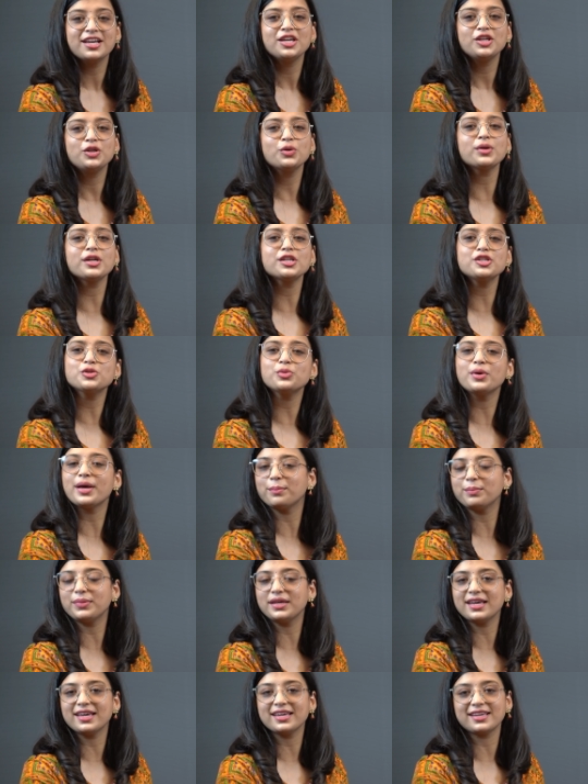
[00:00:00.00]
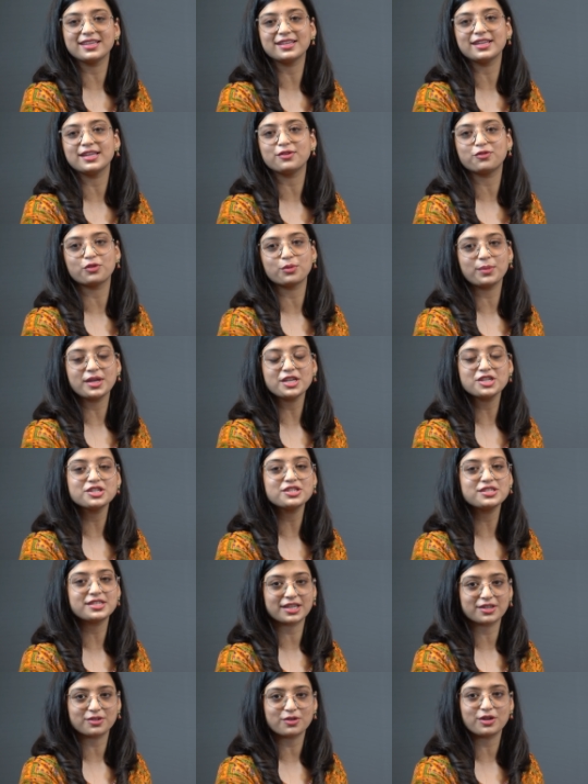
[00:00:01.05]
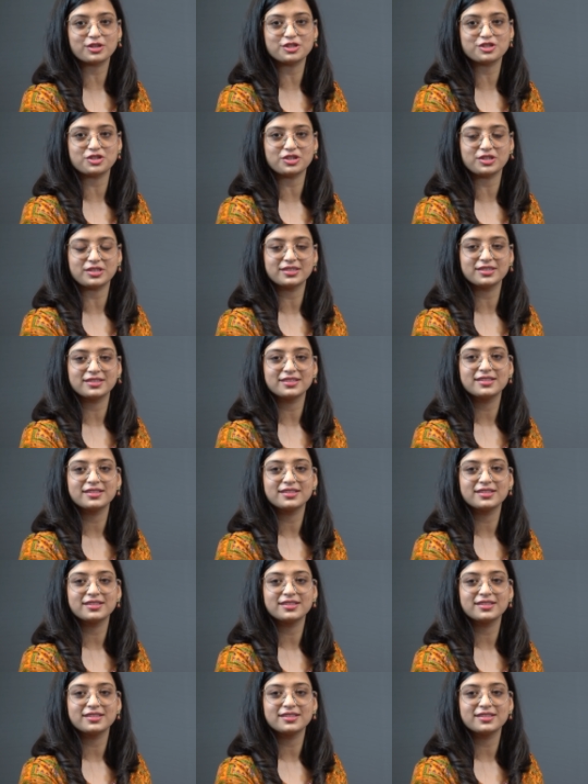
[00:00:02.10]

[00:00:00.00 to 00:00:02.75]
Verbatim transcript: you can do MBA in Information Technology.